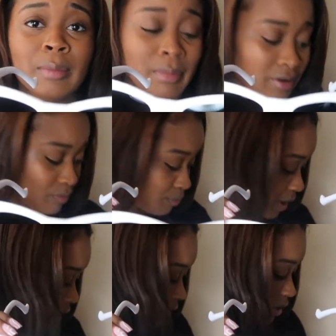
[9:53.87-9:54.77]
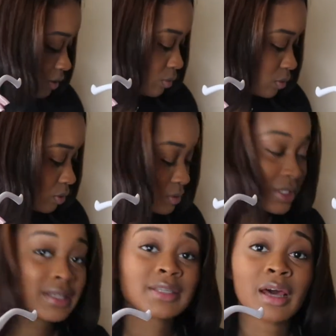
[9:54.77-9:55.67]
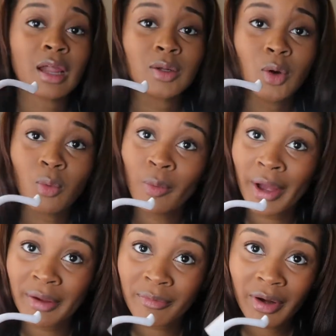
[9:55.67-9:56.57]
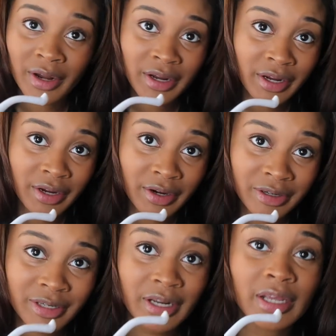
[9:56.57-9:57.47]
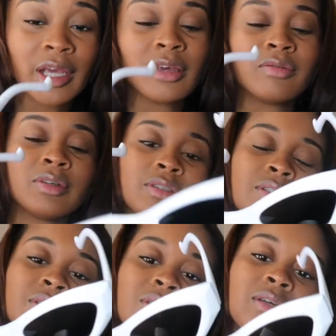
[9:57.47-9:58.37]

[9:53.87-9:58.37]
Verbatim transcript: Matter of fact, we're gonna test out a little wipe right here that they gave us.